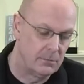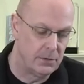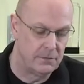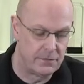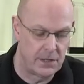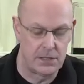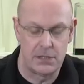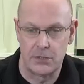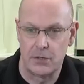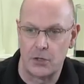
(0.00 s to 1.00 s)
but in
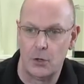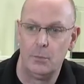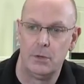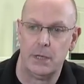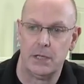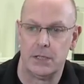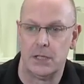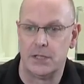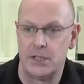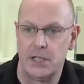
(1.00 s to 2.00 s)
fact it's going to complement
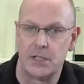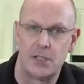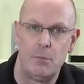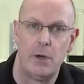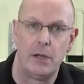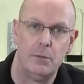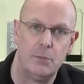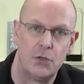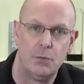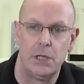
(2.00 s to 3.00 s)
it and sit somewhere
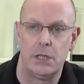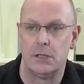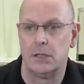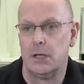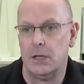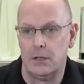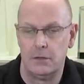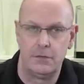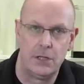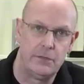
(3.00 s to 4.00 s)
in between
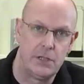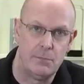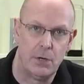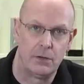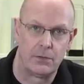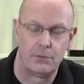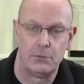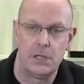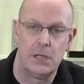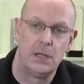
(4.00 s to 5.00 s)
the 5D Mark
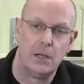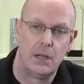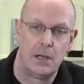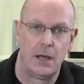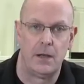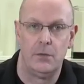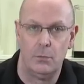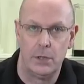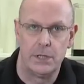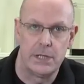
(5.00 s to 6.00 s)
III and
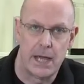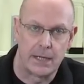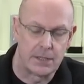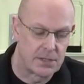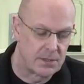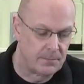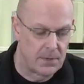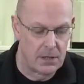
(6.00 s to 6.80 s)
the 1DX.